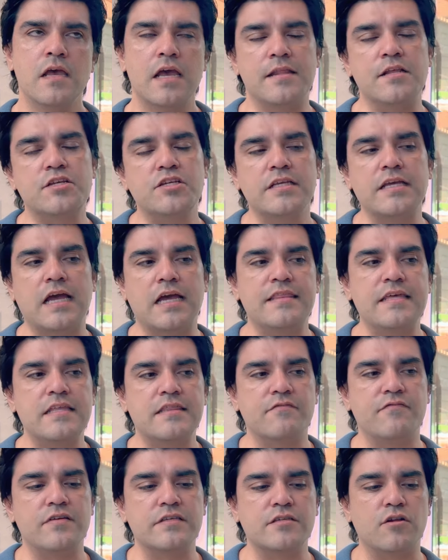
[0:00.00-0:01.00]
Initially, I think
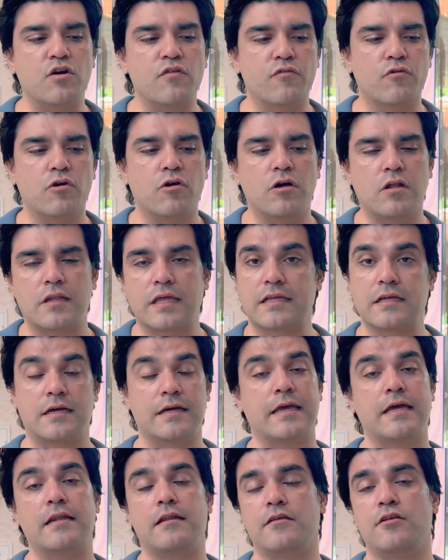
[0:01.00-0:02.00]
the visit overall, like
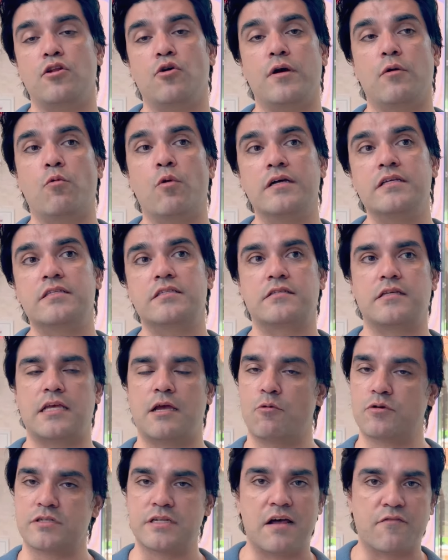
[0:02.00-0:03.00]
again, you know, it
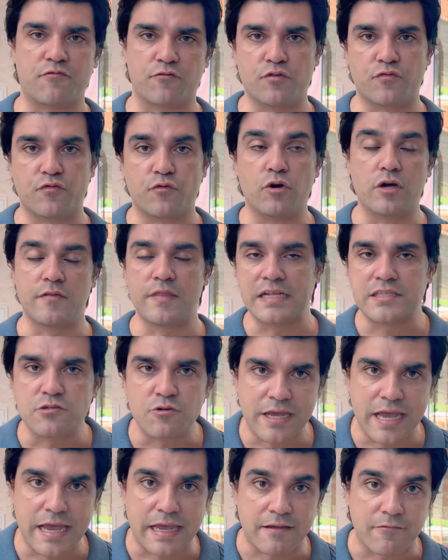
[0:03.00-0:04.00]
was not fruitful, and that's
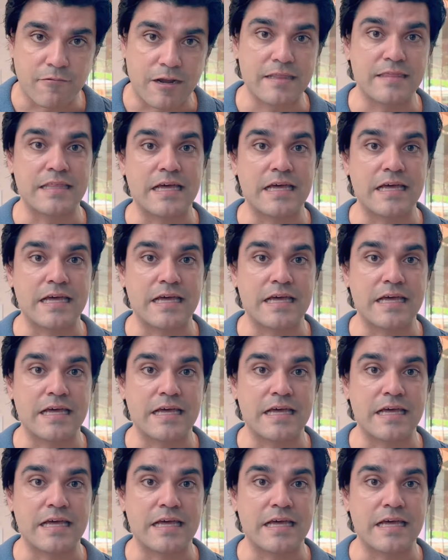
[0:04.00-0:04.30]
okay, right?